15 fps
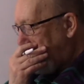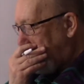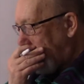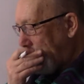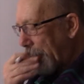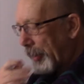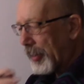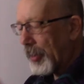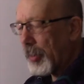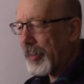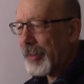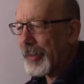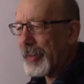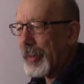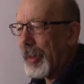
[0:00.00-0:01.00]
how it
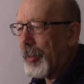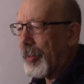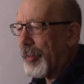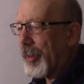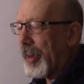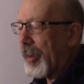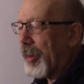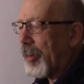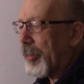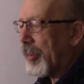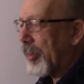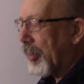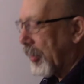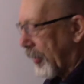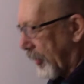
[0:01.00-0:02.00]
looks and how they are
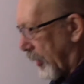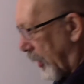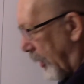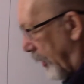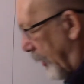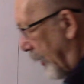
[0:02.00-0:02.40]
solved.